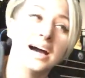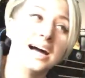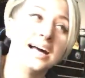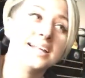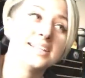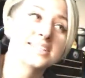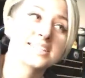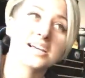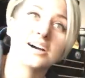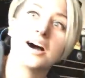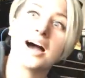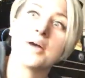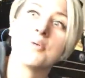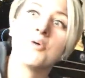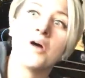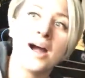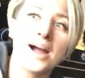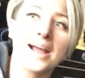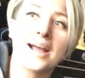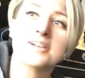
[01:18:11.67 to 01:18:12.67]
And so I
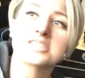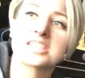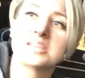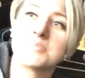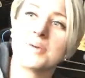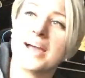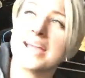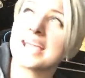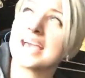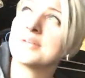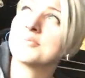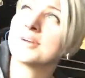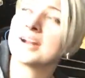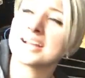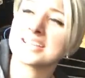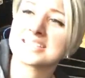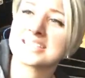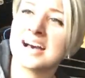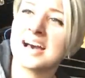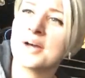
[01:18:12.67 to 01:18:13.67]
walked out to the bike, and when I
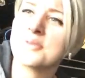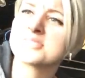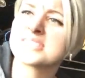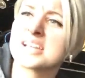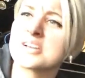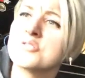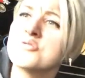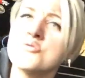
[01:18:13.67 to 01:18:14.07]
saw it, I was like,